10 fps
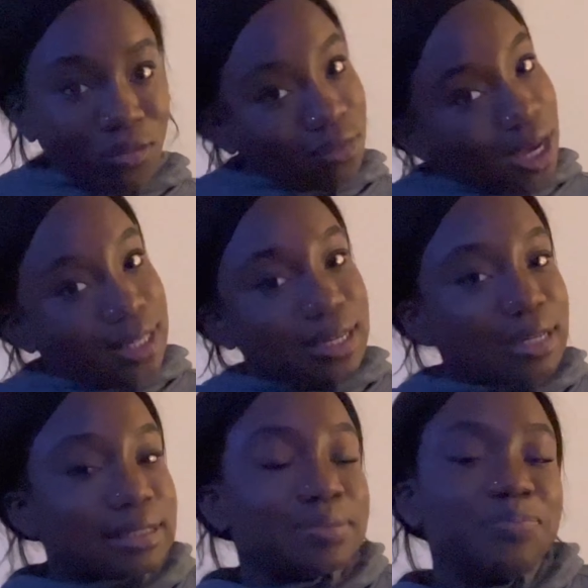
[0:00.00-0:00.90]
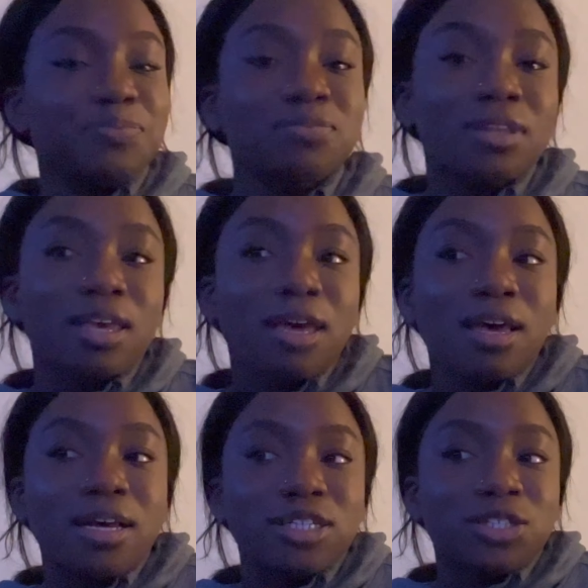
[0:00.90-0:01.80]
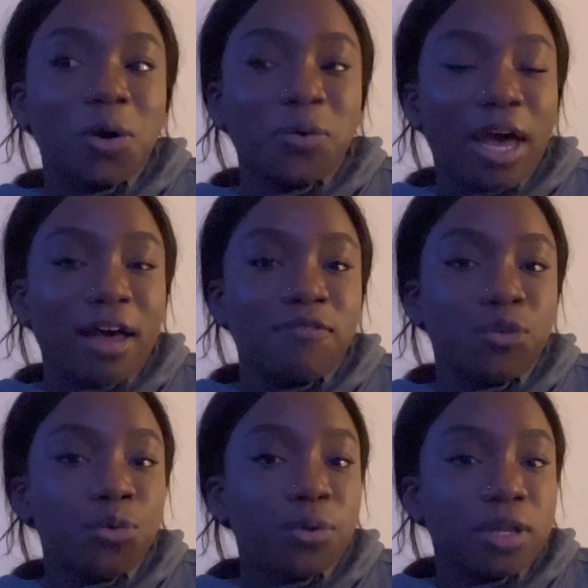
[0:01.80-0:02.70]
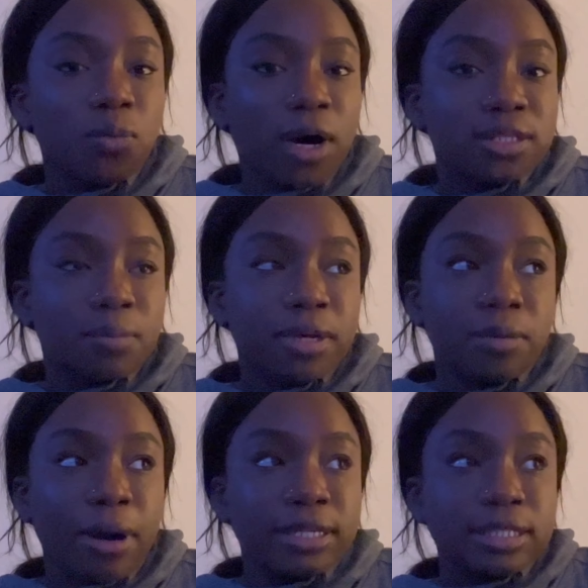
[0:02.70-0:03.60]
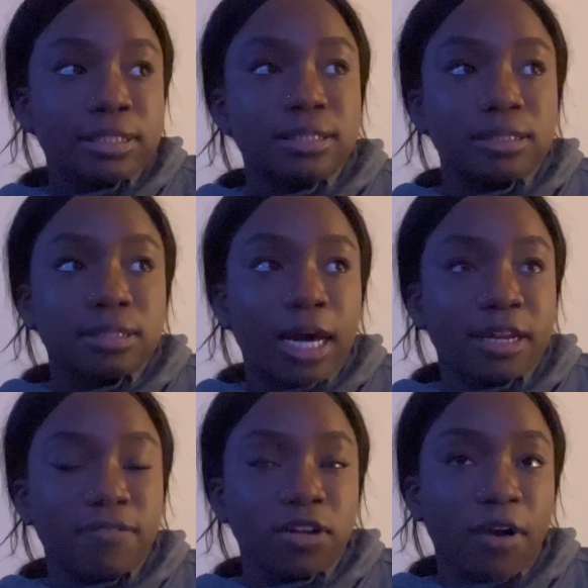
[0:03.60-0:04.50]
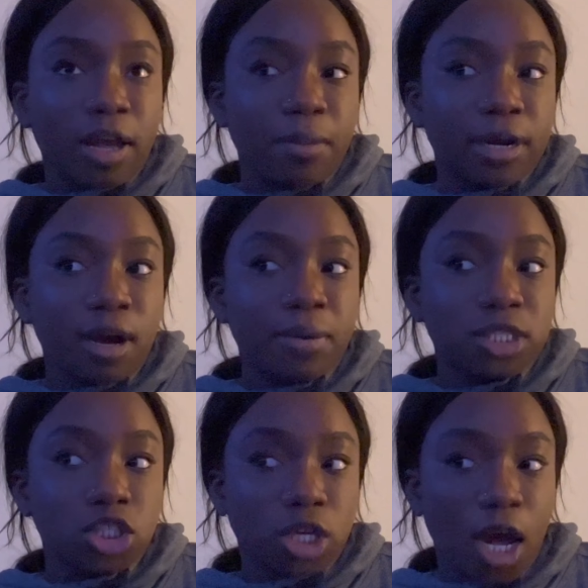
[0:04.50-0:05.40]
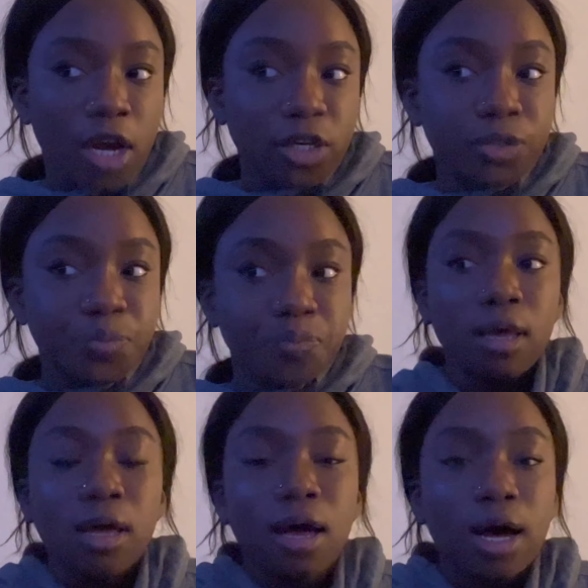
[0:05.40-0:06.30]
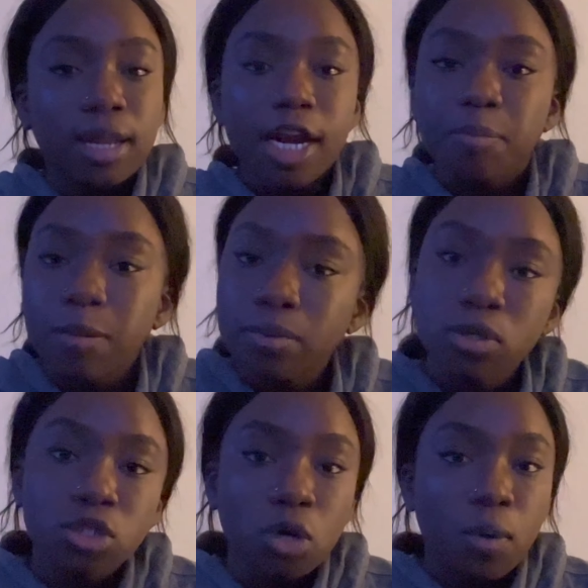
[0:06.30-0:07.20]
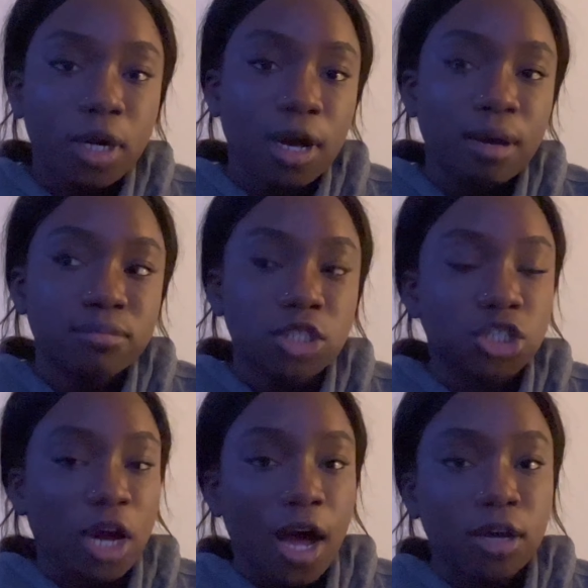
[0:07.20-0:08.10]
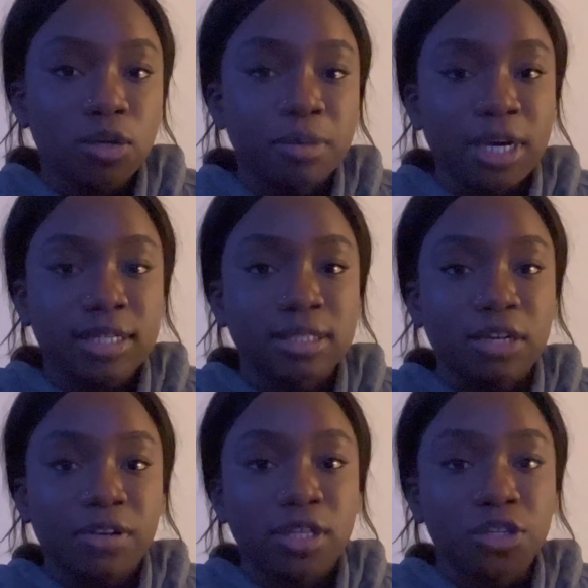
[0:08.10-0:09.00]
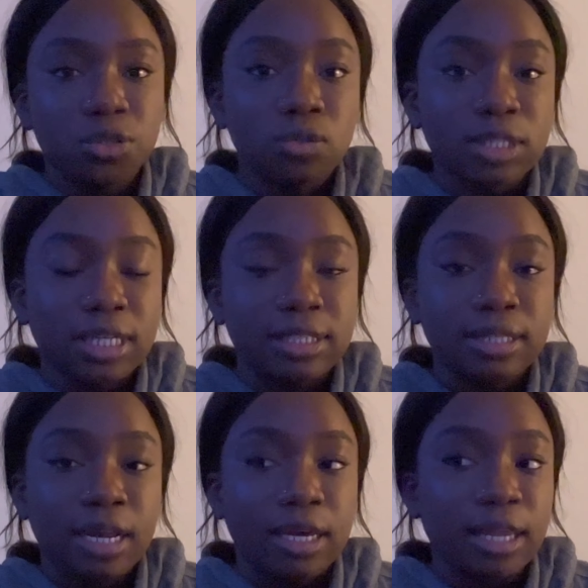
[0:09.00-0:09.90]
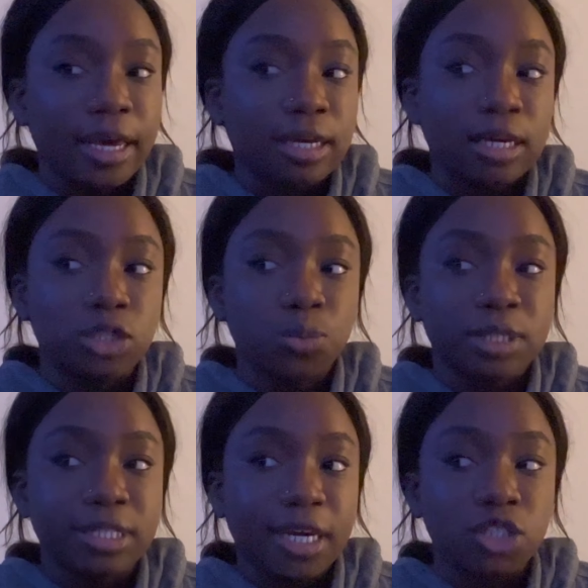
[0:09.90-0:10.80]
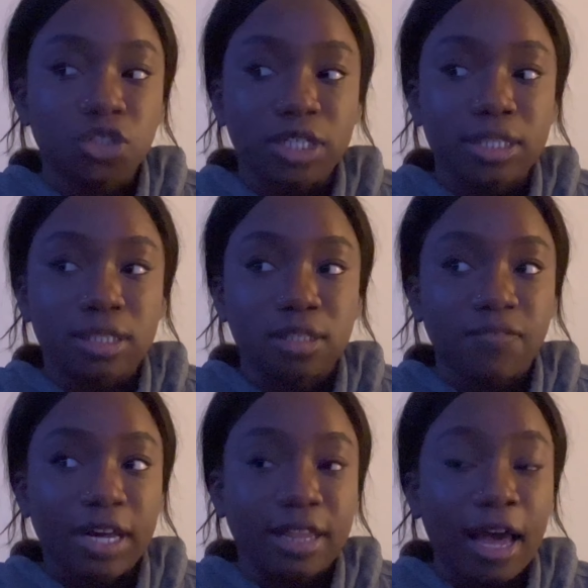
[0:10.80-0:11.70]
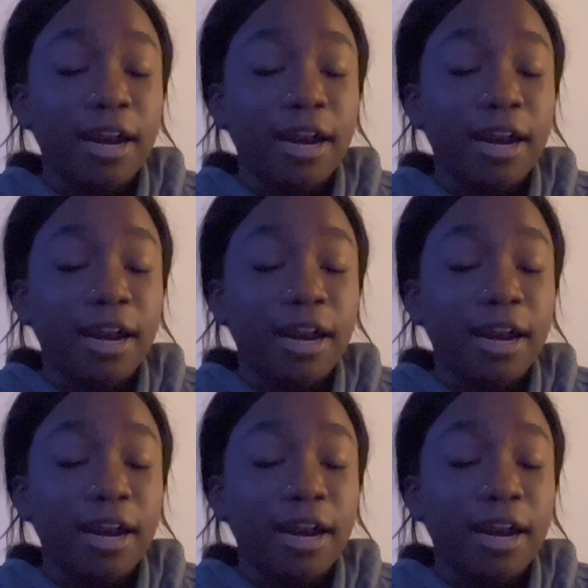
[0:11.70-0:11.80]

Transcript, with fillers: And it's nice. So yeah, if you really want some independence, I definitely recommend coming to Chicago. A lot of people don't want to come to Chicago because they read the news and they see that like it's really dangerous and stuff like that.